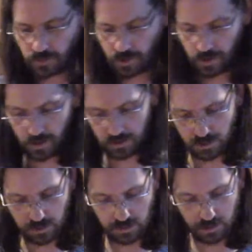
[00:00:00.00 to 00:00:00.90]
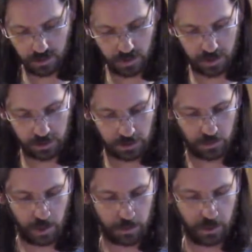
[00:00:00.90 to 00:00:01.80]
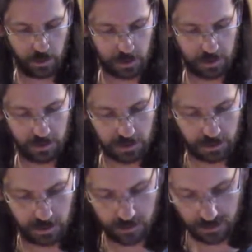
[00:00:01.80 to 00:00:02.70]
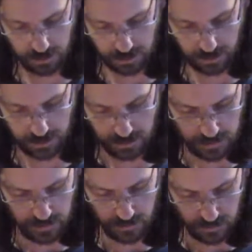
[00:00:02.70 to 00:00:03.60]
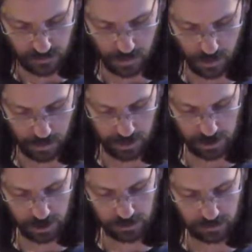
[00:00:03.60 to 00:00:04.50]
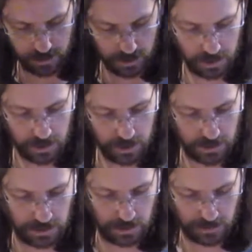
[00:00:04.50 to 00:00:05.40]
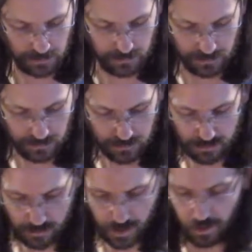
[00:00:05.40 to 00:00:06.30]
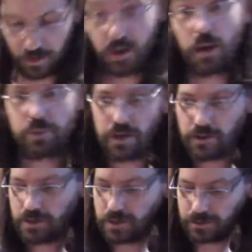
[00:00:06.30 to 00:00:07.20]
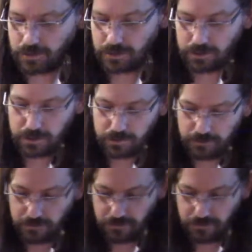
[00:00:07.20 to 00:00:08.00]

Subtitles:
Alright, I just rub it all in so, you know, make the chicken feel good. You know, a little happy ending, you know, never know.